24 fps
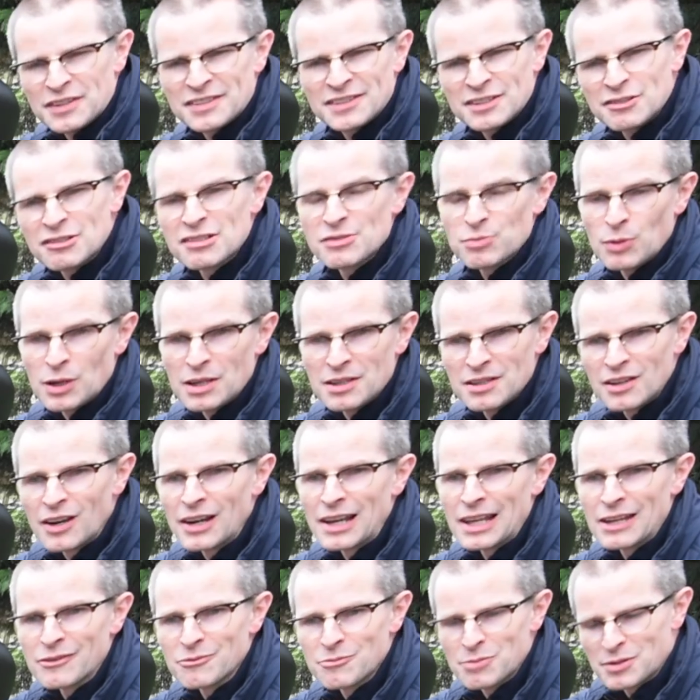the Series 1
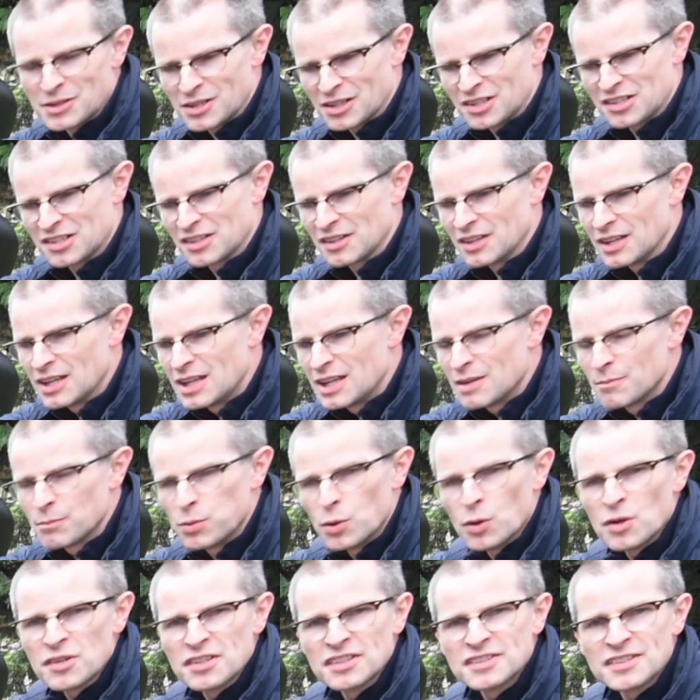911 production,
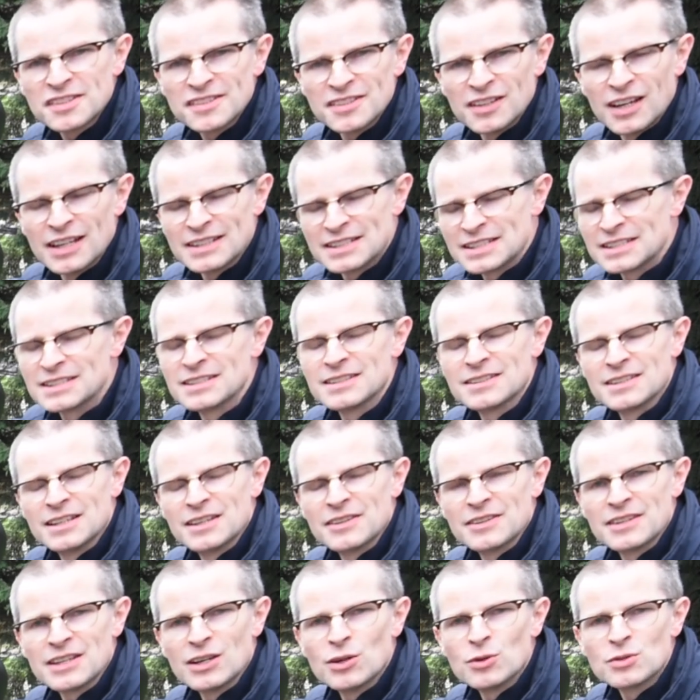Porsche had decided
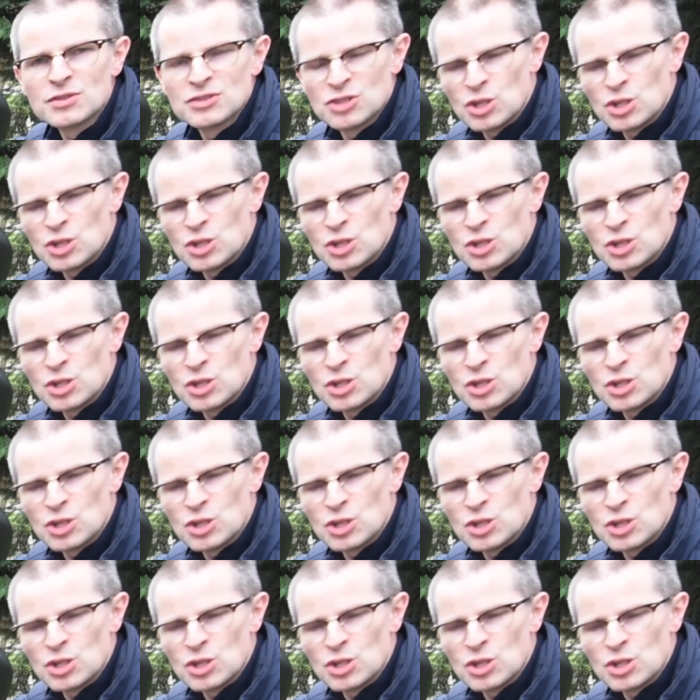that the old